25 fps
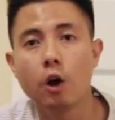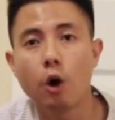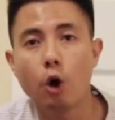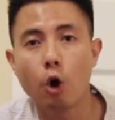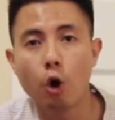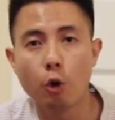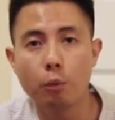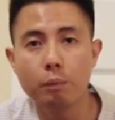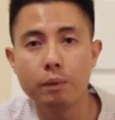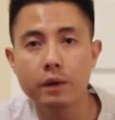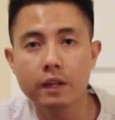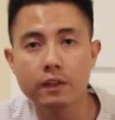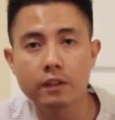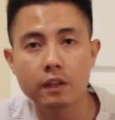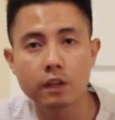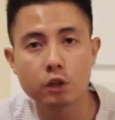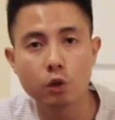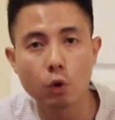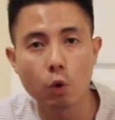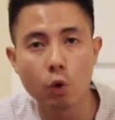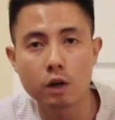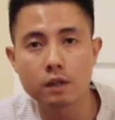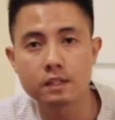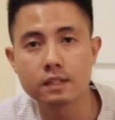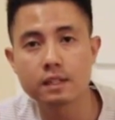opening the
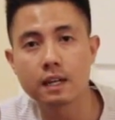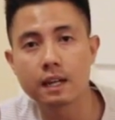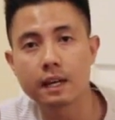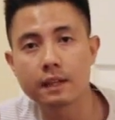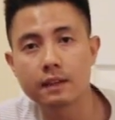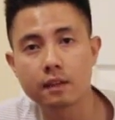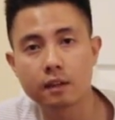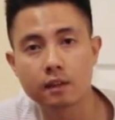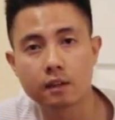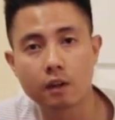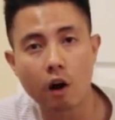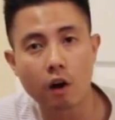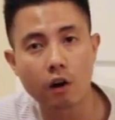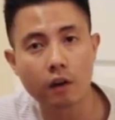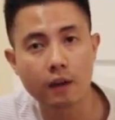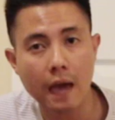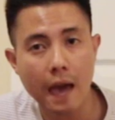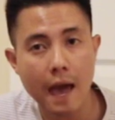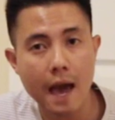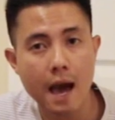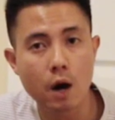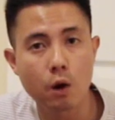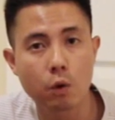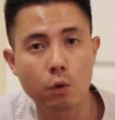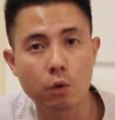door to let the dog
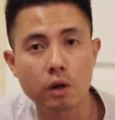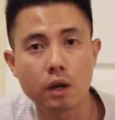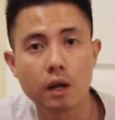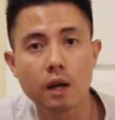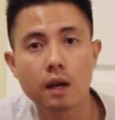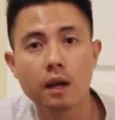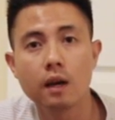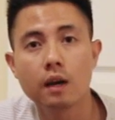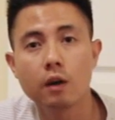out,